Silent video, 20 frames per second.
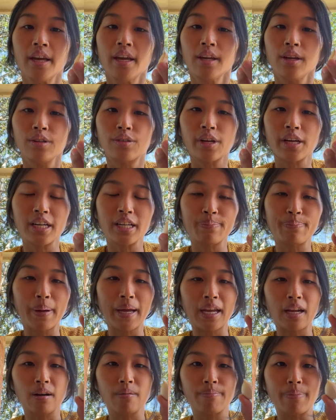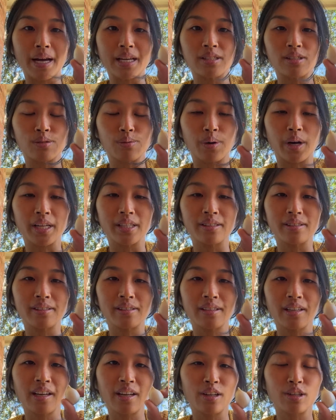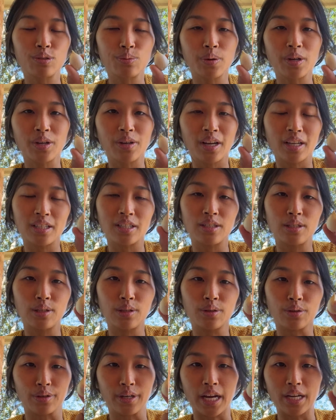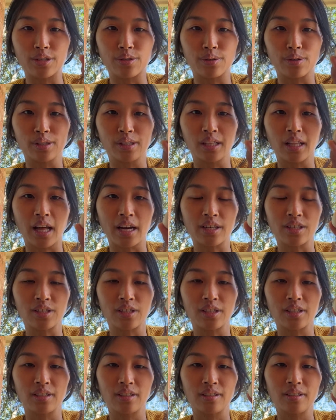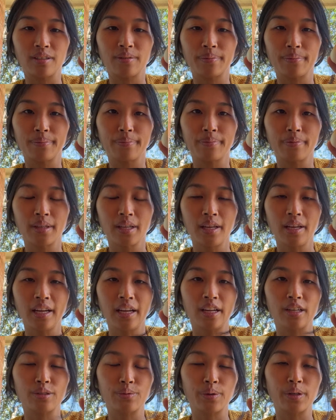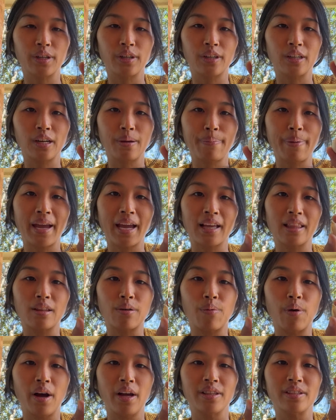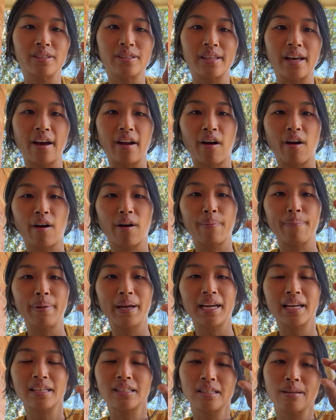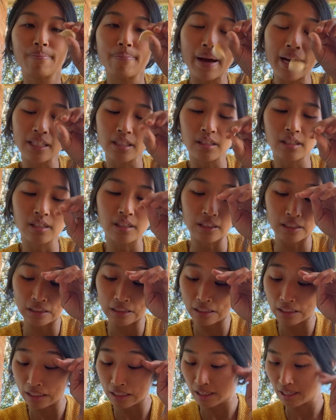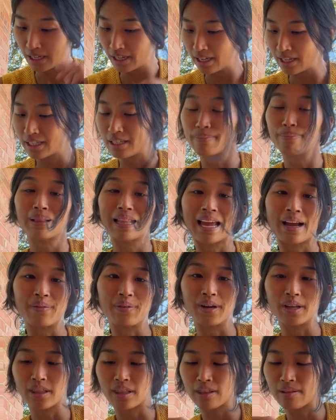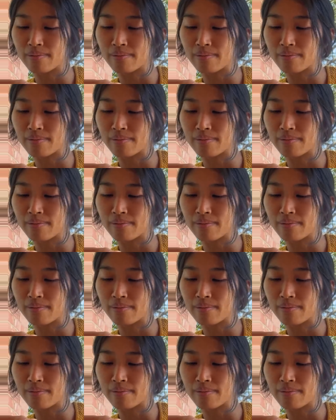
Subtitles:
You try to pick your best ones. Here's where you get to do your natural selection. Here's where you're going to pick the ones that are biggest and best to plant with.